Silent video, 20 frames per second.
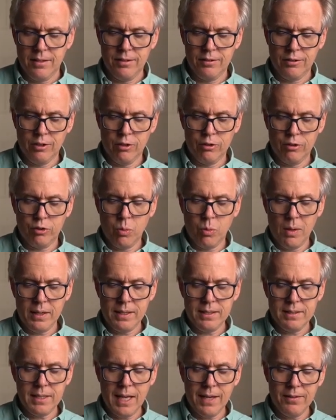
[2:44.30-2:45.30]
So
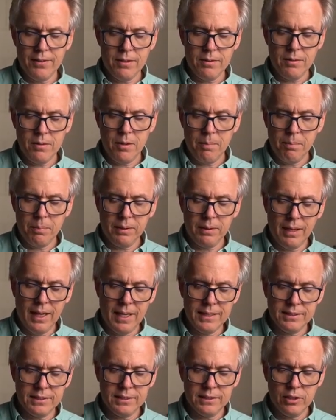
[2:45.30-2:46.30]
27
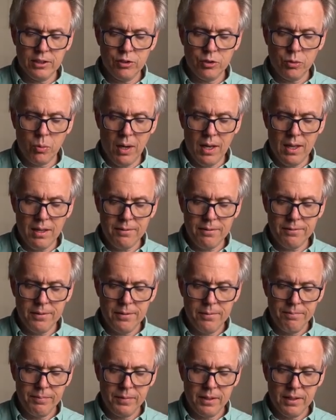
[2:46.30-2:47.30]
plus 12 is
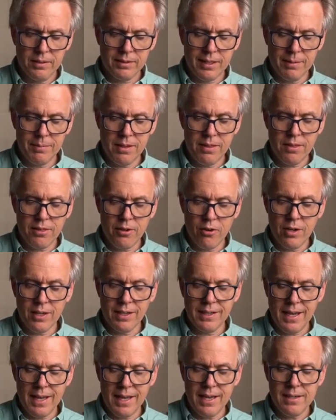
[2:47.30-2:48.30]
going to be
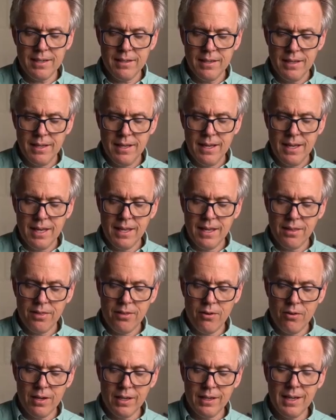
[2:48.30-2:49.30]
39. And
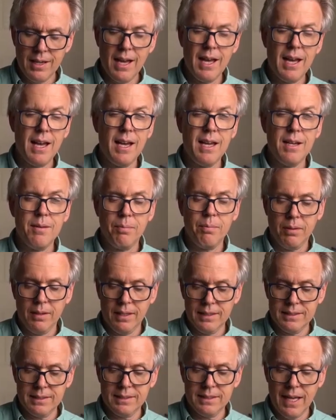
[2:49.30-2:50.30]
39
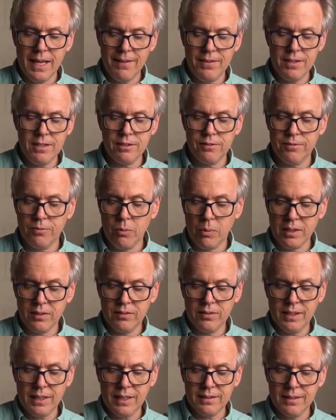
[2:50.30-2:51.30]
plus 7 is
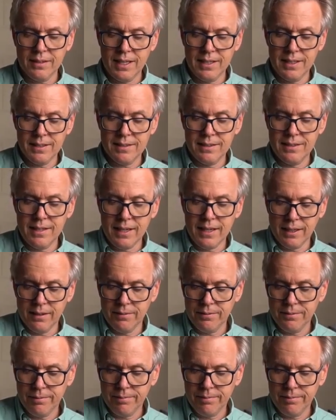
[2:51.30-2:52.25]
46, and it's negative.